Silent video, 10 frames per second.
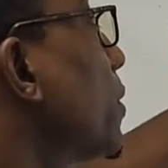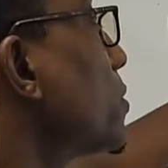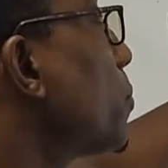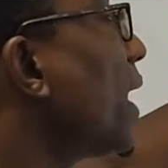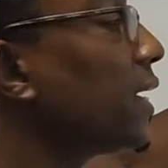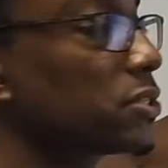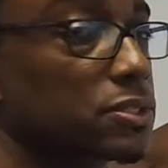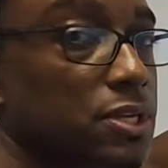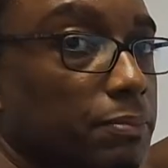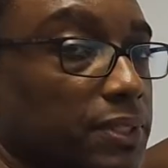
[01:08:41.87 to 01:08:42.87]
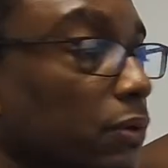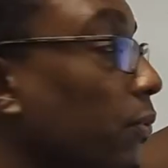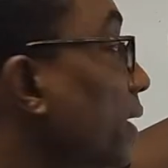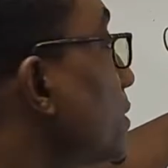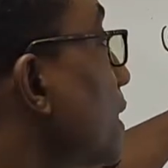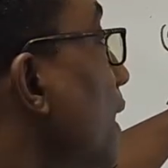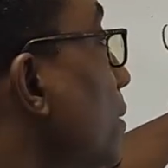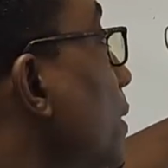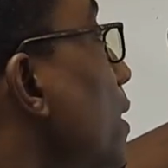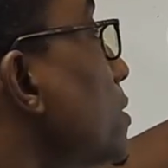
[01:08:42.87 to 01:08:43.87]
because y is the subject one
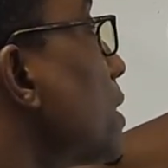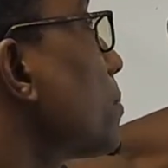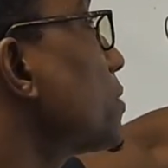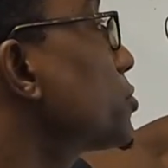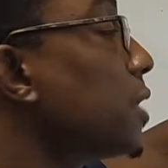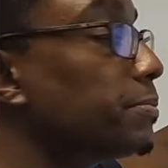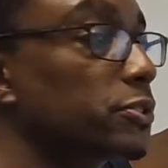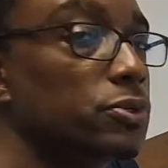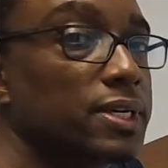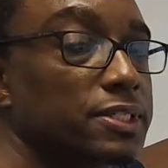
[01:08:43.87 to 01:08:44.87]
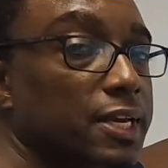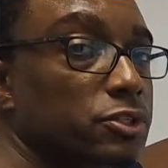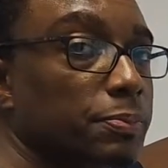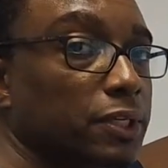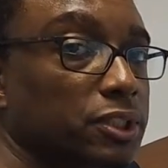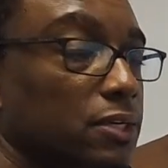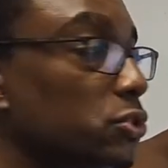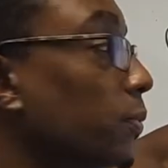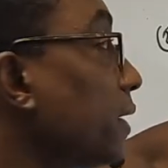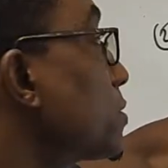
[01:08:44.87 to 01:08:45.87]
time. So I'm going to substitute this expression
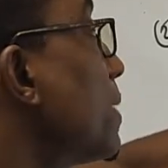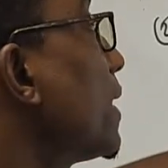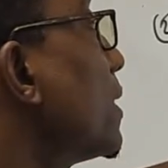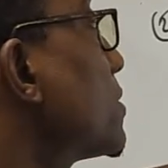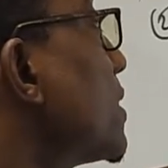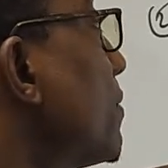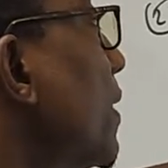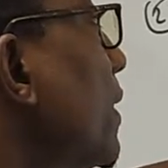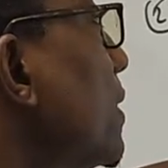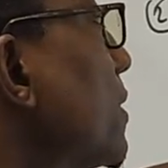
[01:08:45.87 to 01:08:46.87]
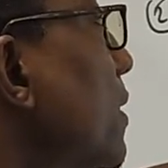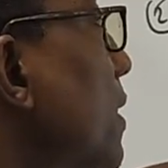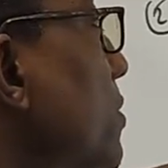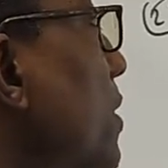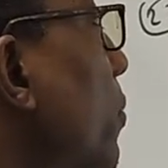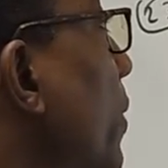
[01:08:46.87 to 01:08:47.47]
2x minus 7 into this